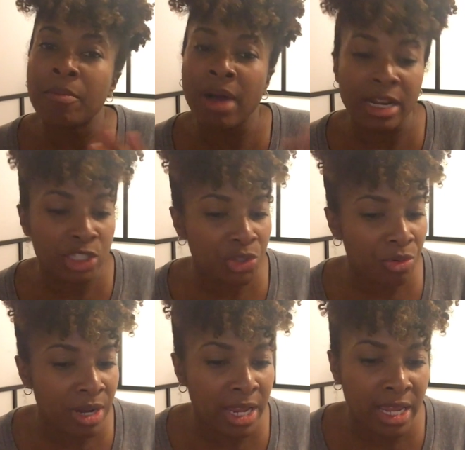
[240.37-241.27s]

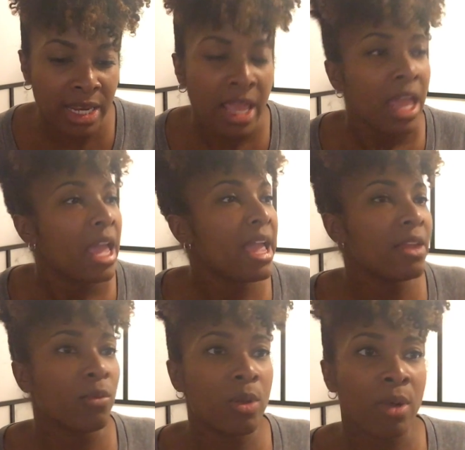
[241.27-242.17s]
monitoring it,
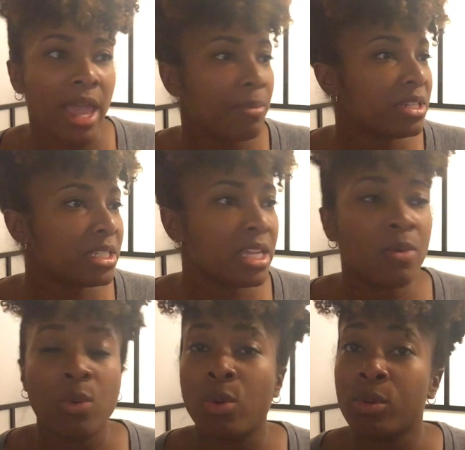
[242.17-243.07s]
and we were able to see
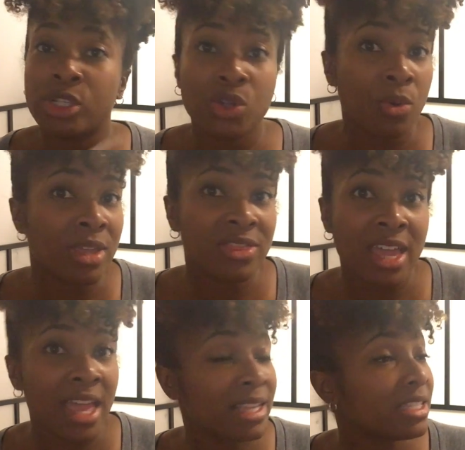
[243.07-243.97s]
when we were doing
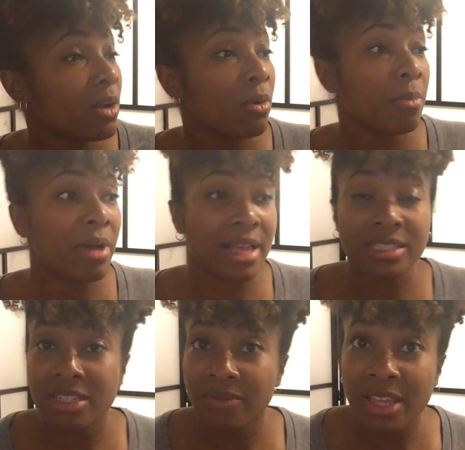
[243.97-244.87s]
things that were
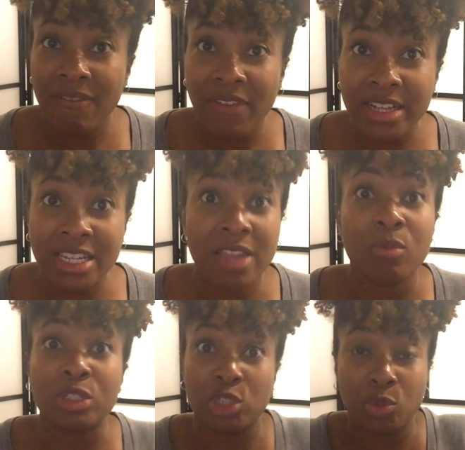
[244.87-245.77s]
positively affecting
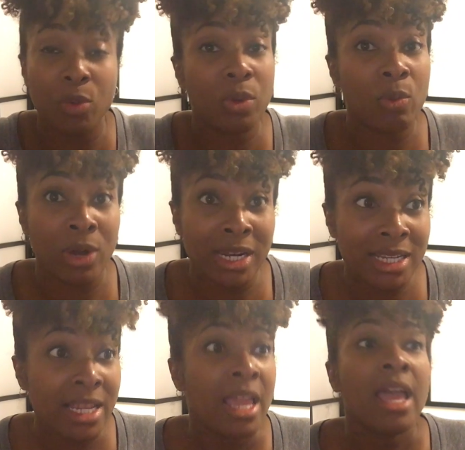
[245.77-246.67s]
it, which is what we wanted.